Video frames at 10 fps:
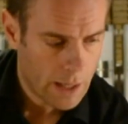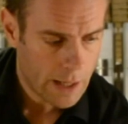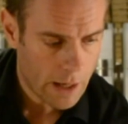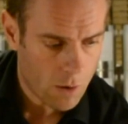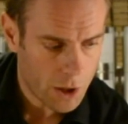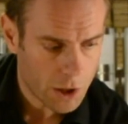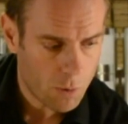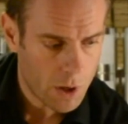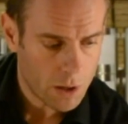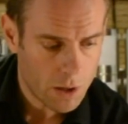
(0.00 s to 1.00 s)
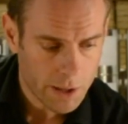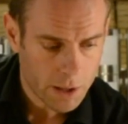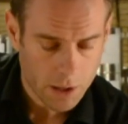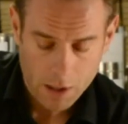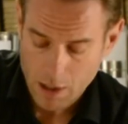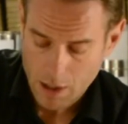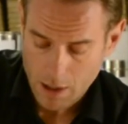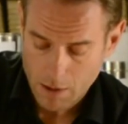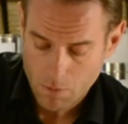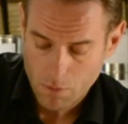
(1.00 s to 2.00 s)
Now I quite like
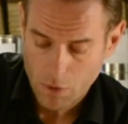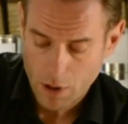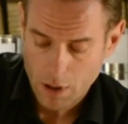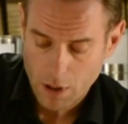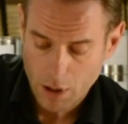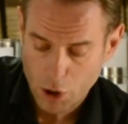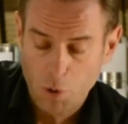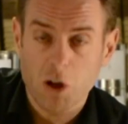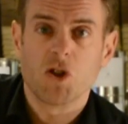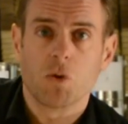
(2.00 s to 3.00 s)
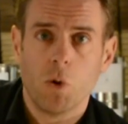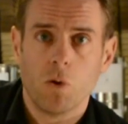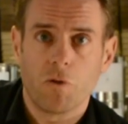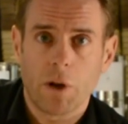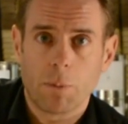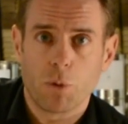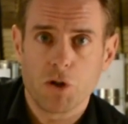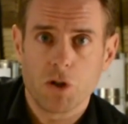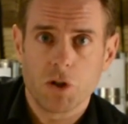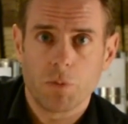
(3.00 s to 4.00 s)
quite small flat
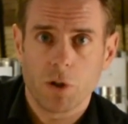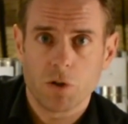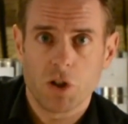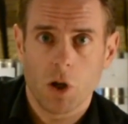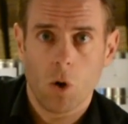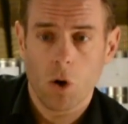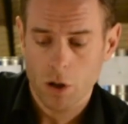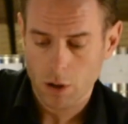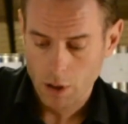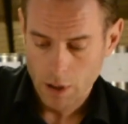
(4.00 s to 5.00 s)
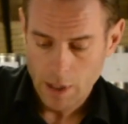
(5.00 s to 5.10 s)
brushes because the oil